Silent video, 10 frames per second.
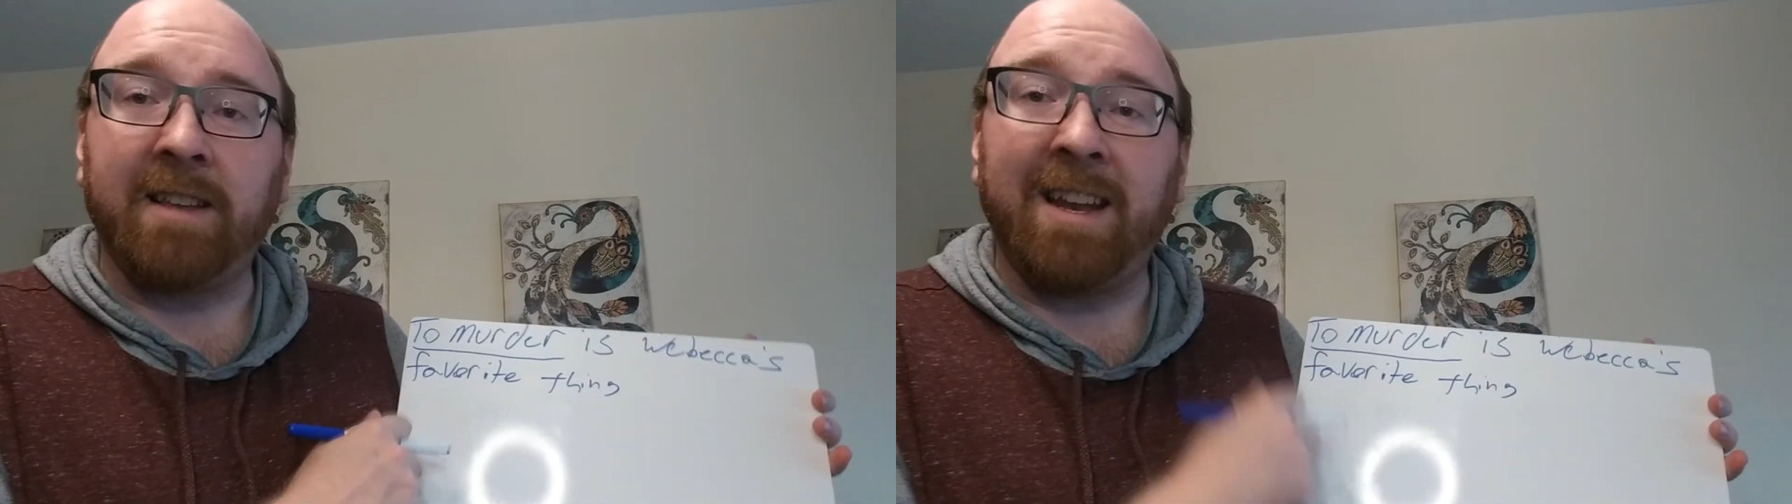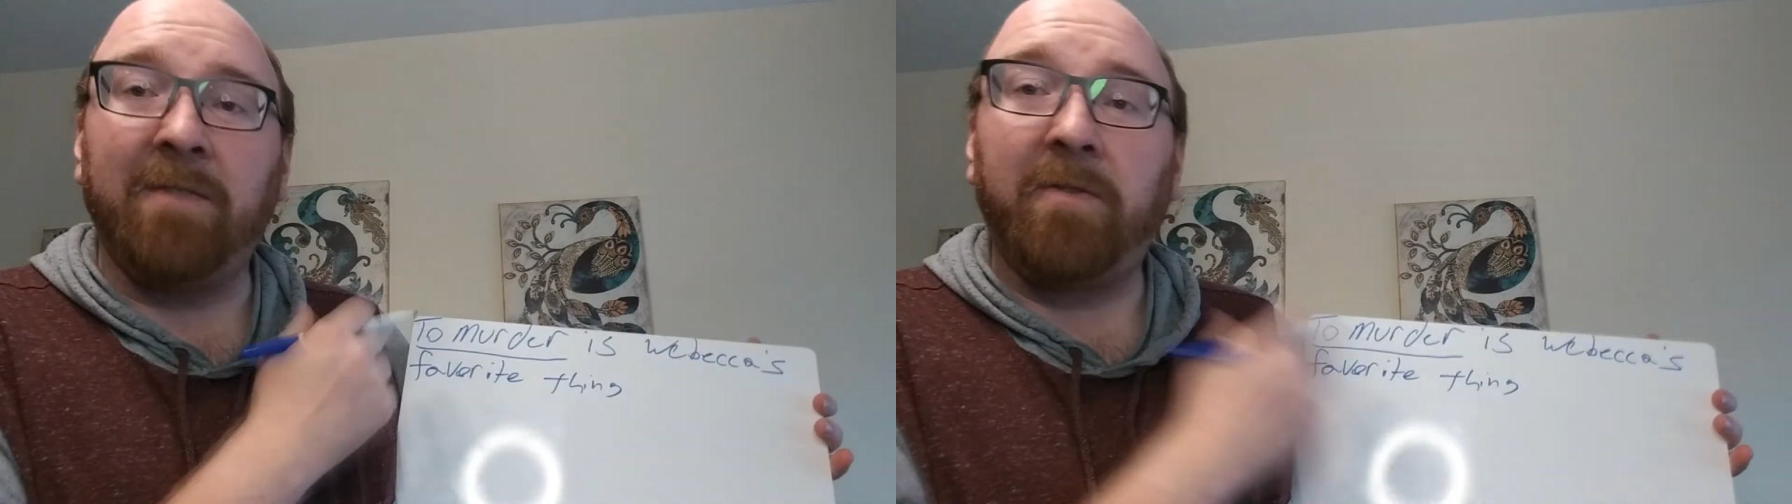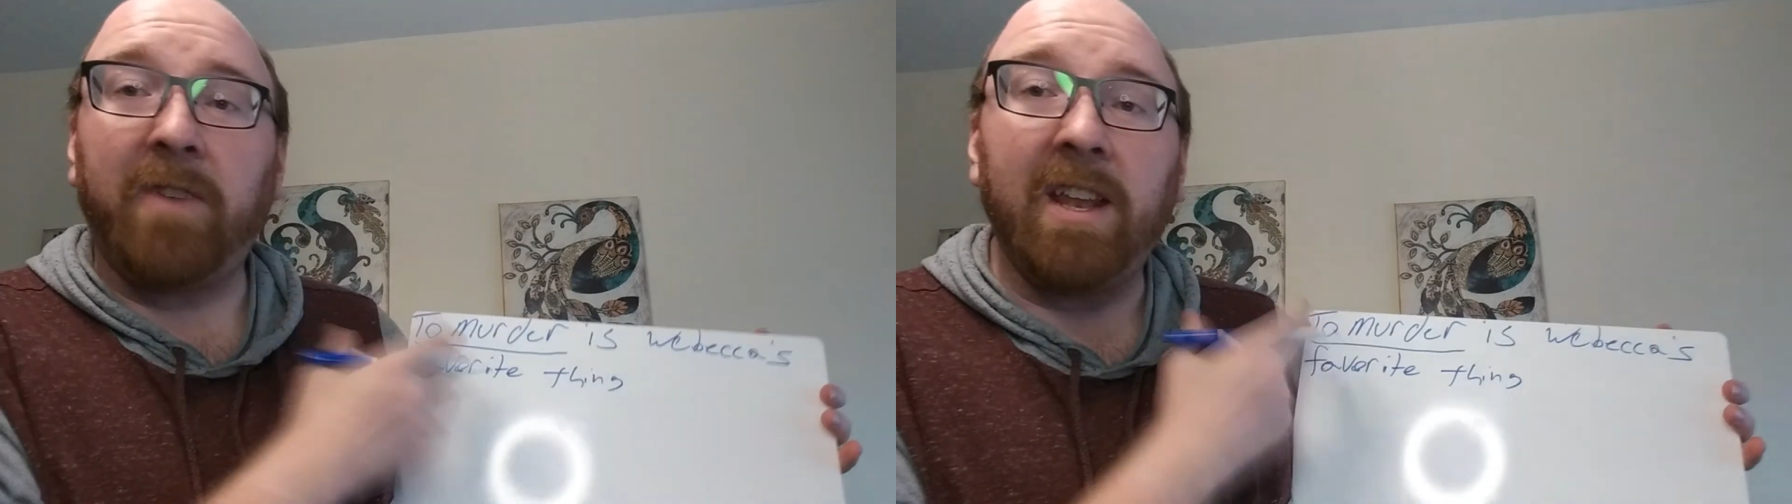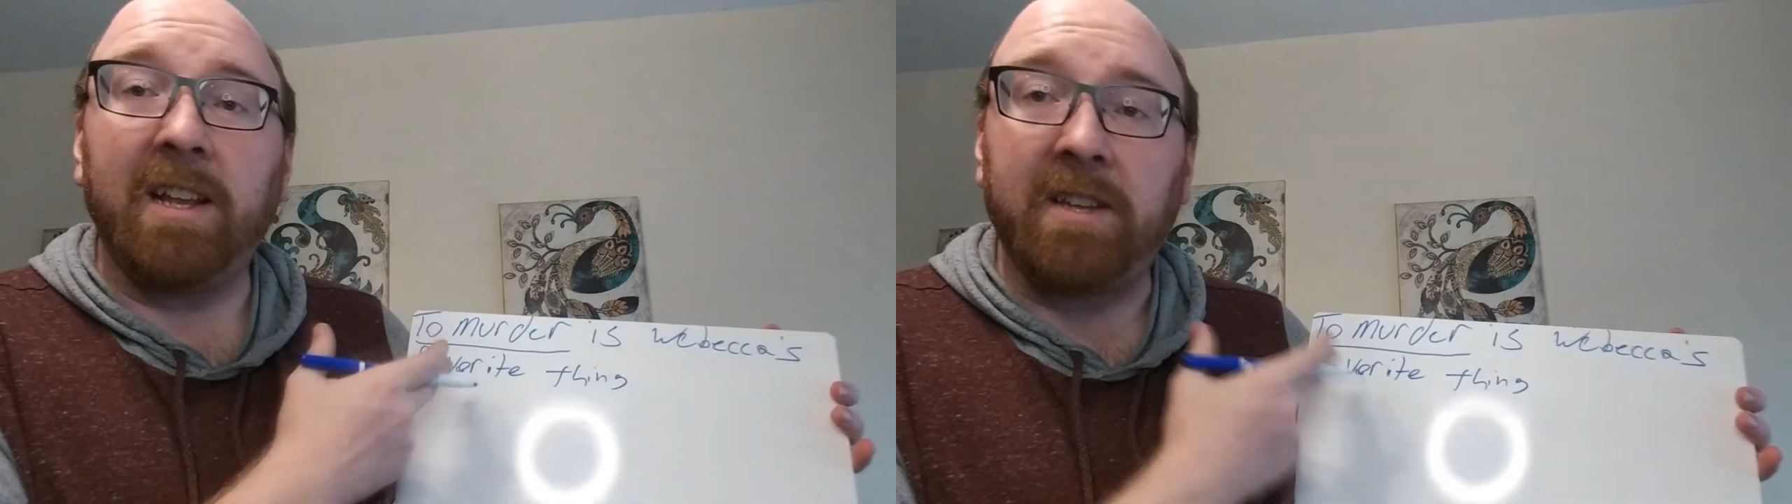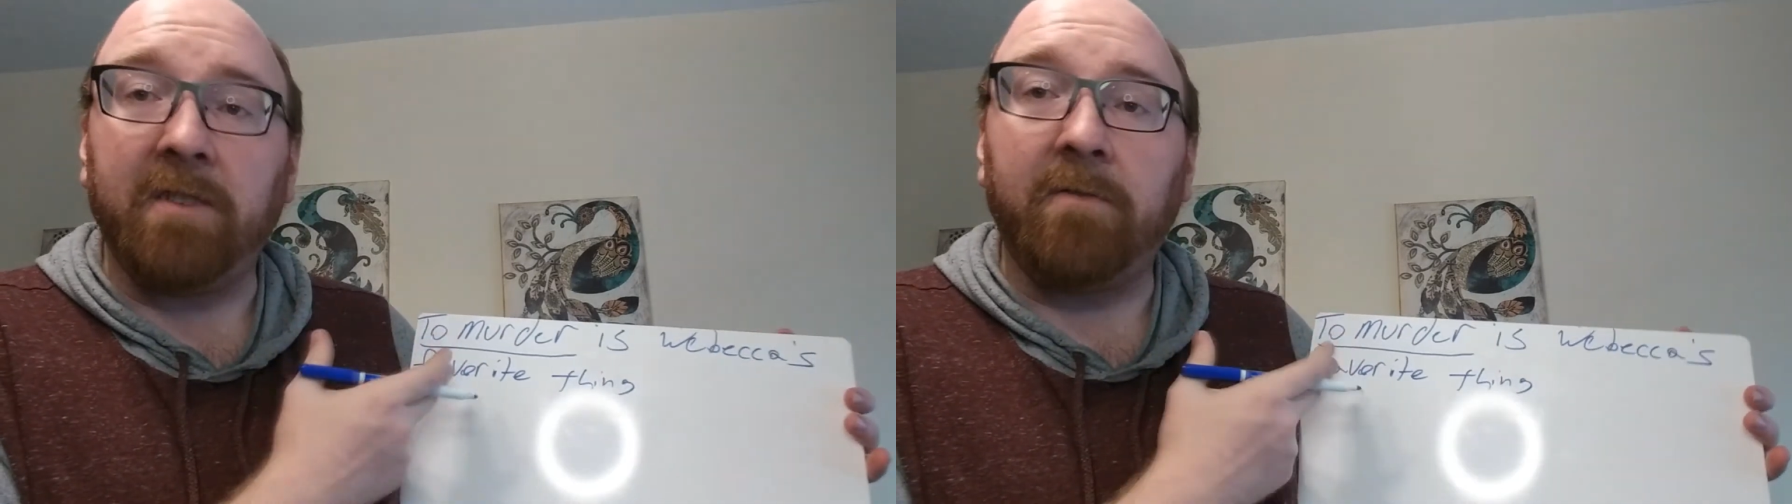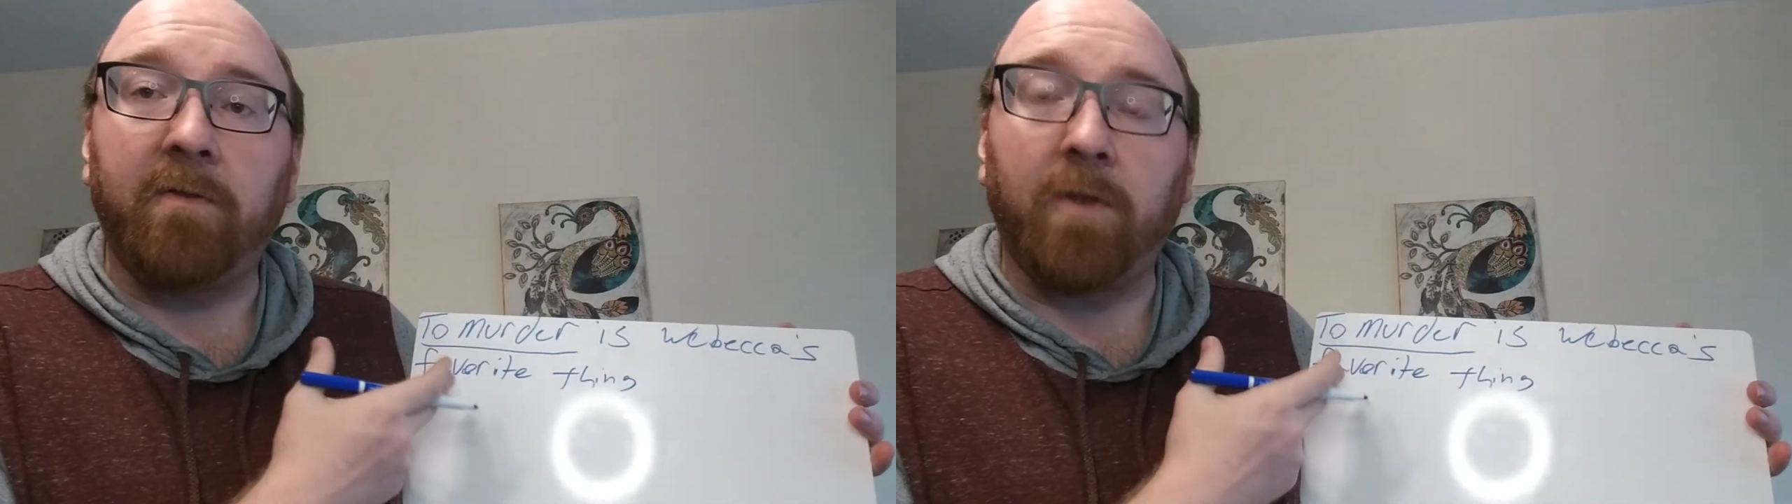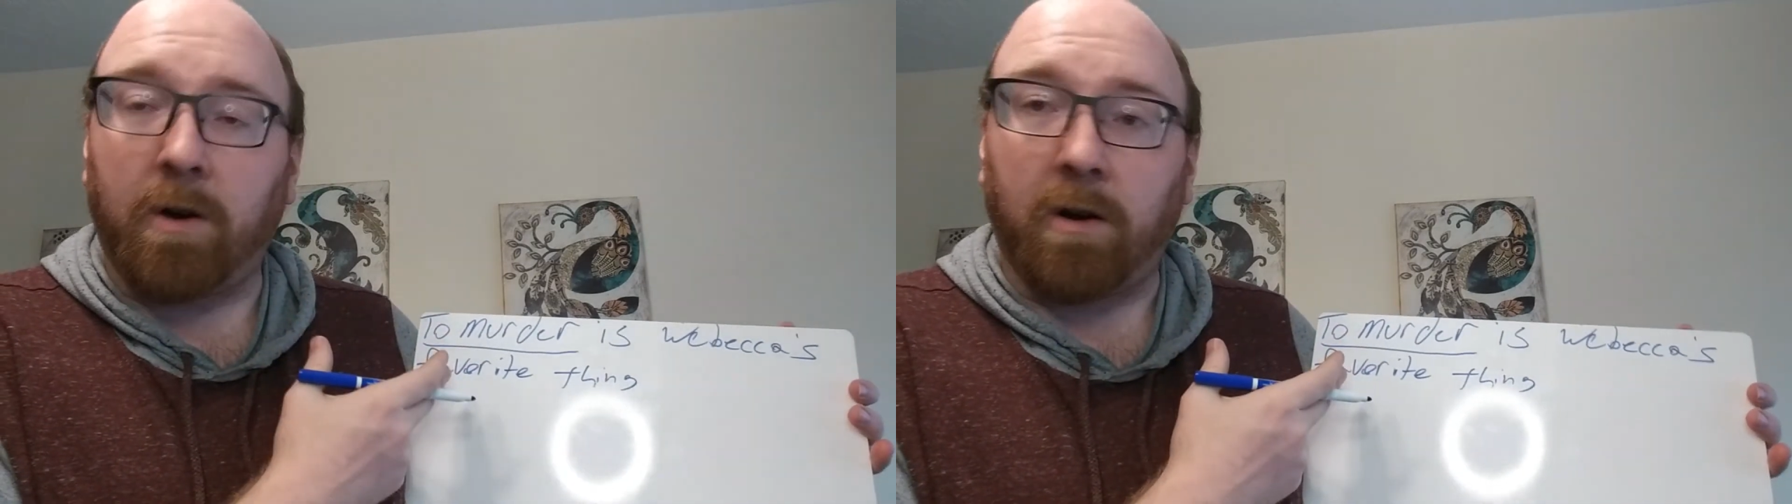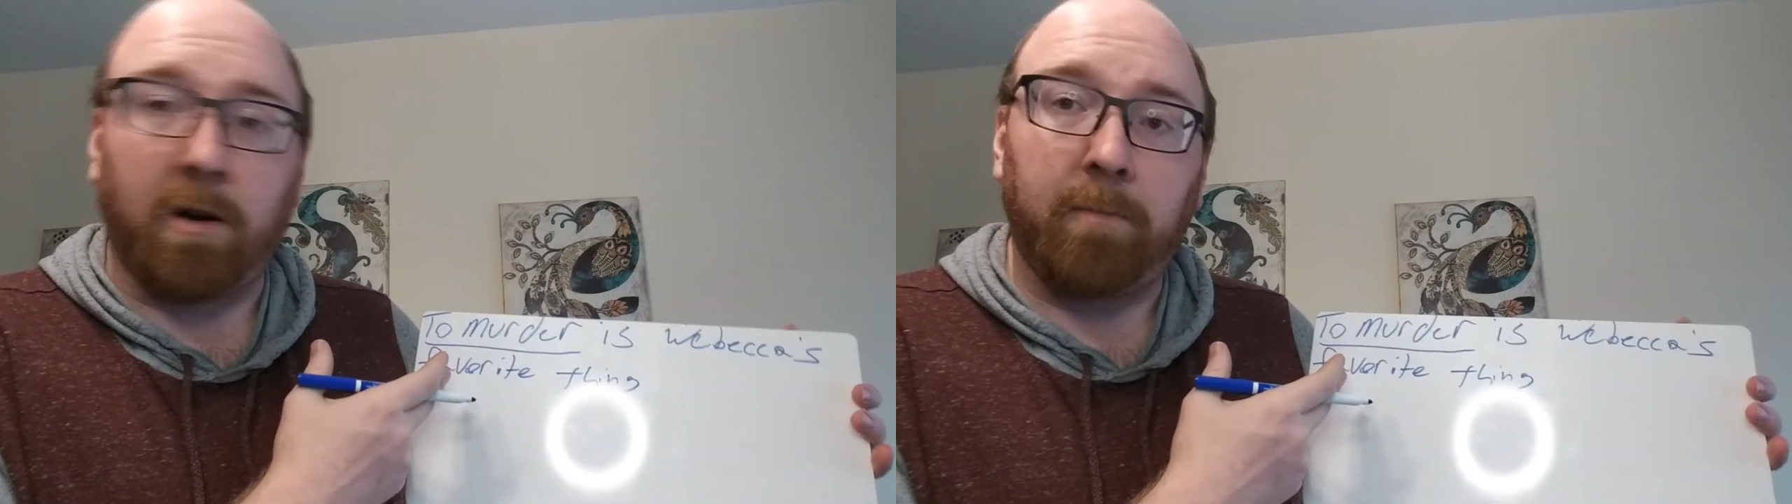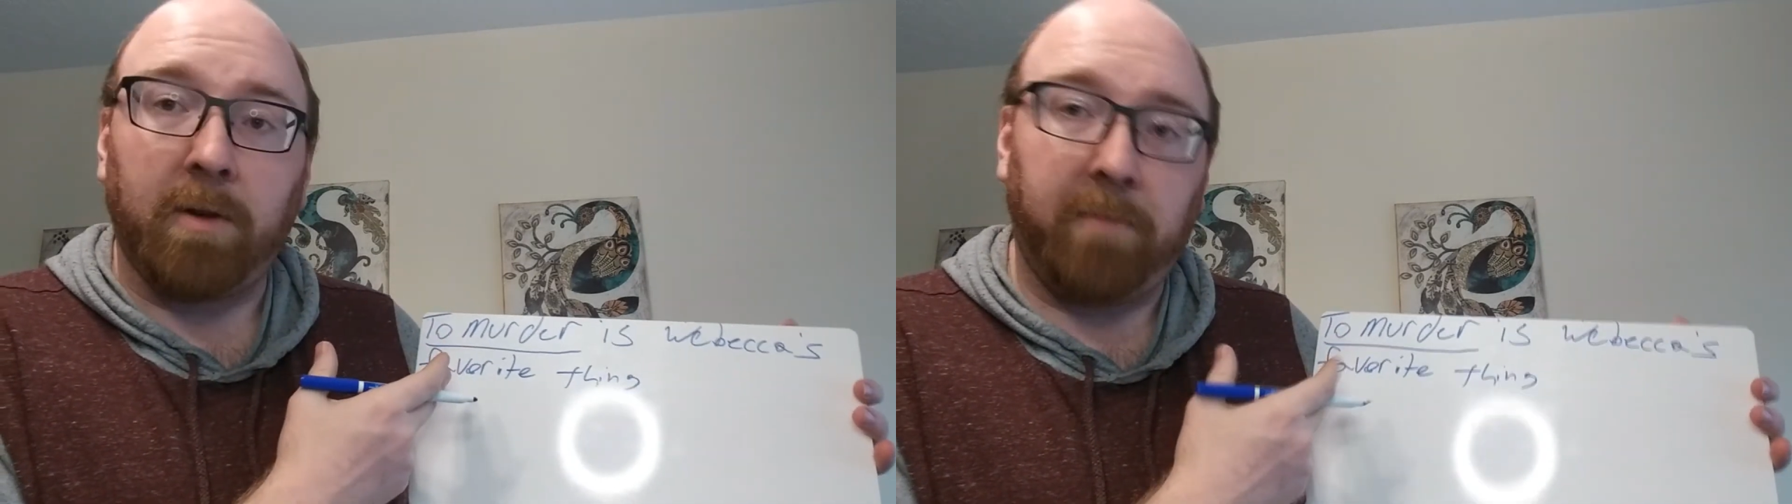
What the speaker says: an infinitive verb,